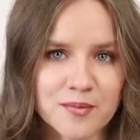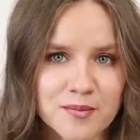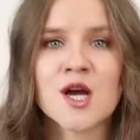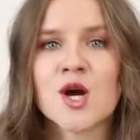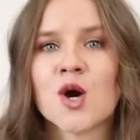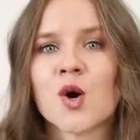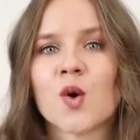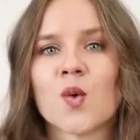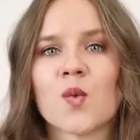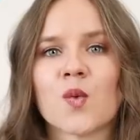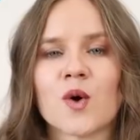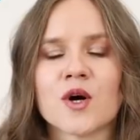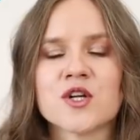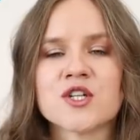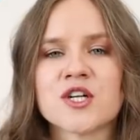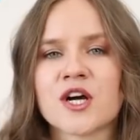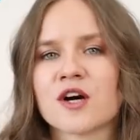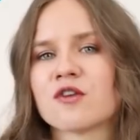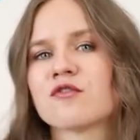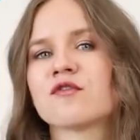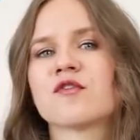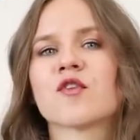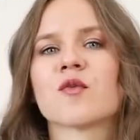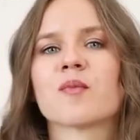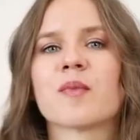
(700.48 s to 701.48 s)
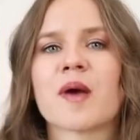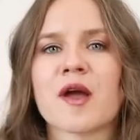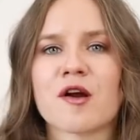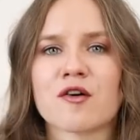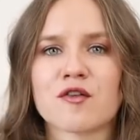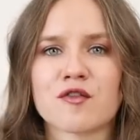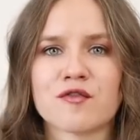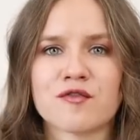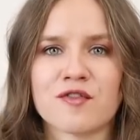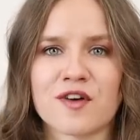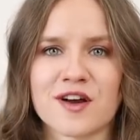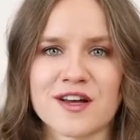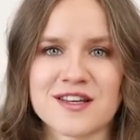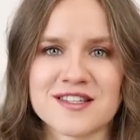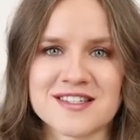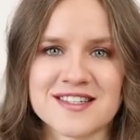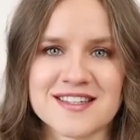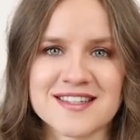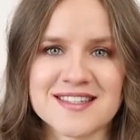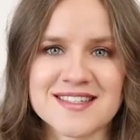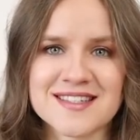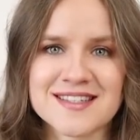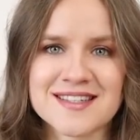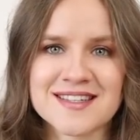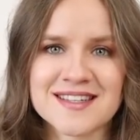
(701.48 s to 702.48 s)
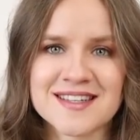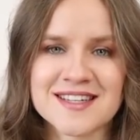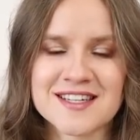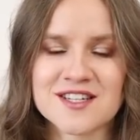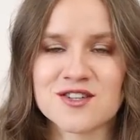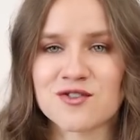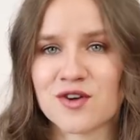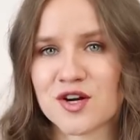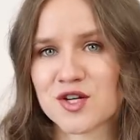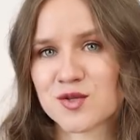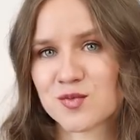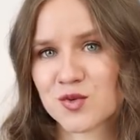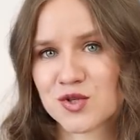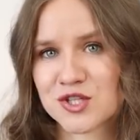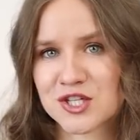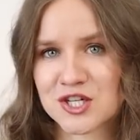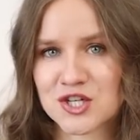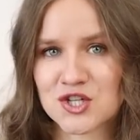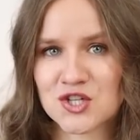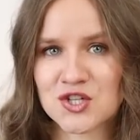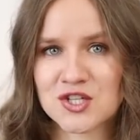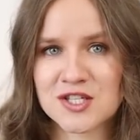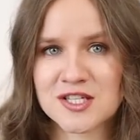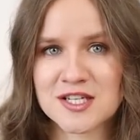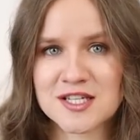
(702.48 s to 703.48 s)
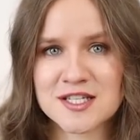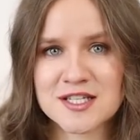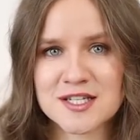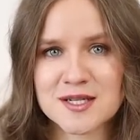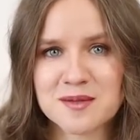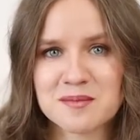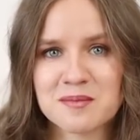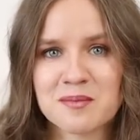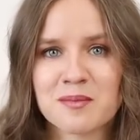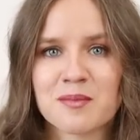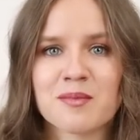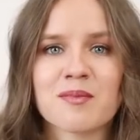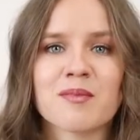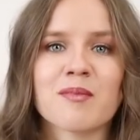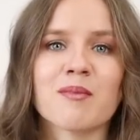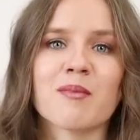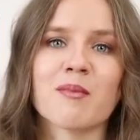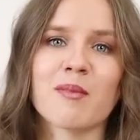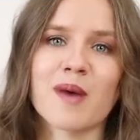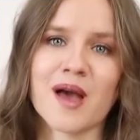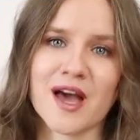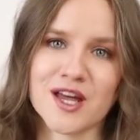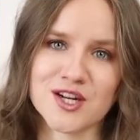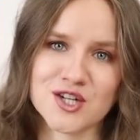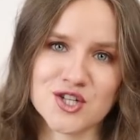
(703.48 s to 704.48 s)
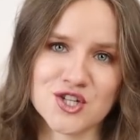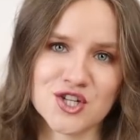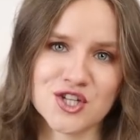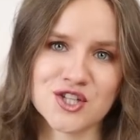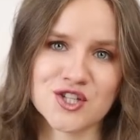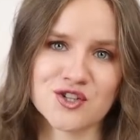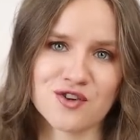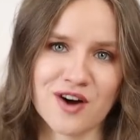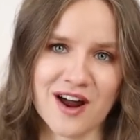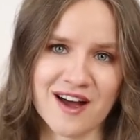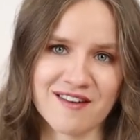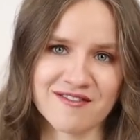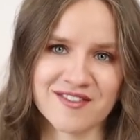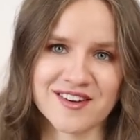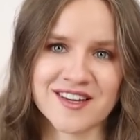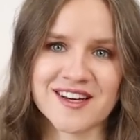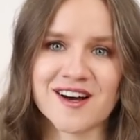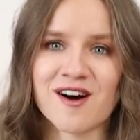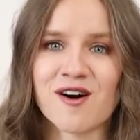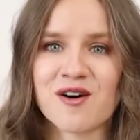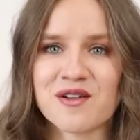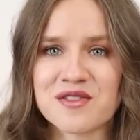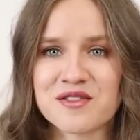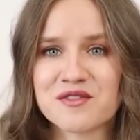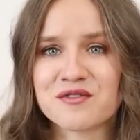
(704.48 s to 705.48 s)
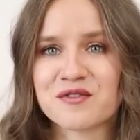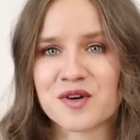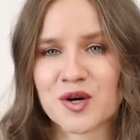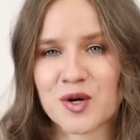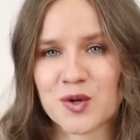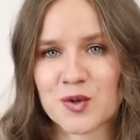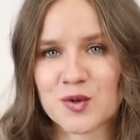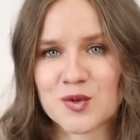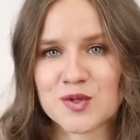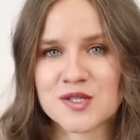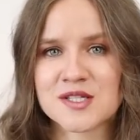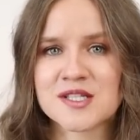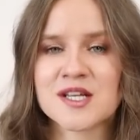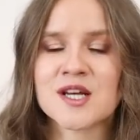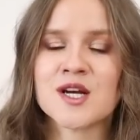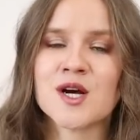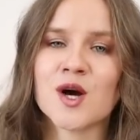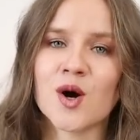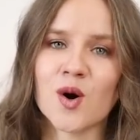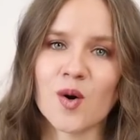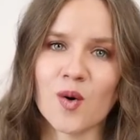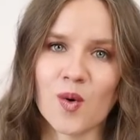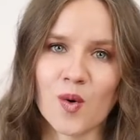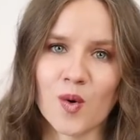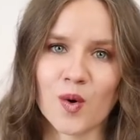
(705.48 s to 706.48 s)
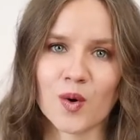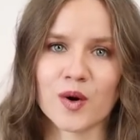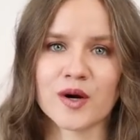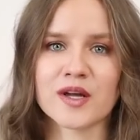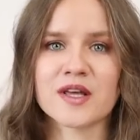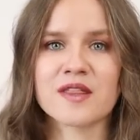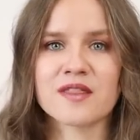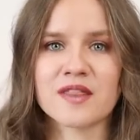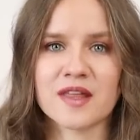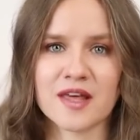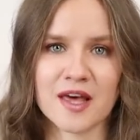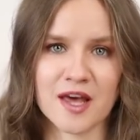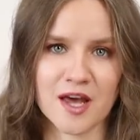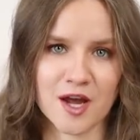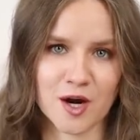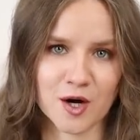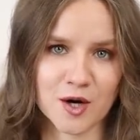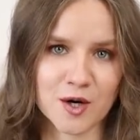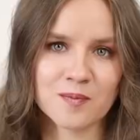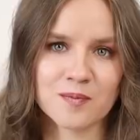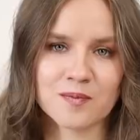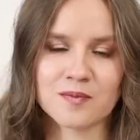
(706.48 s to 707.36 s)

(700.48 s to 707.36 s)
Watch out for paraphrases. Transportation system, managing traffic on the roads or in the air.